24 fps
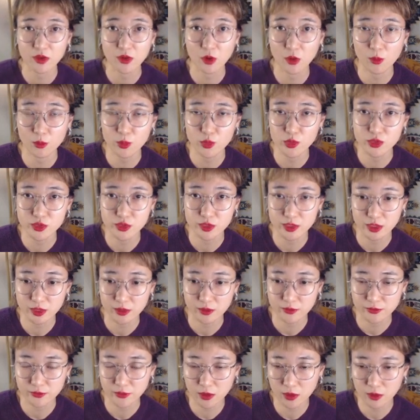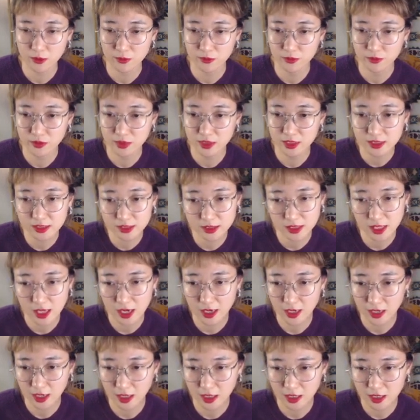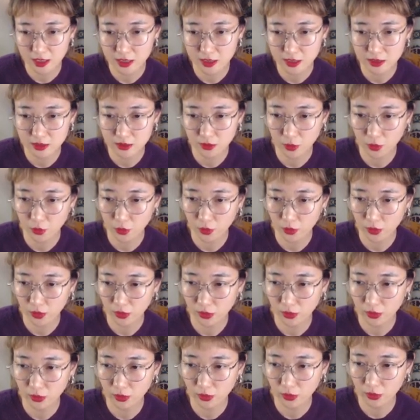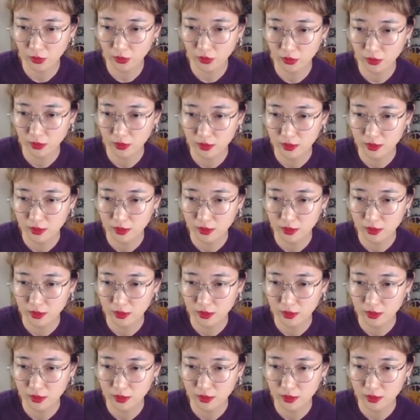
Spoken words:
approaching from this side or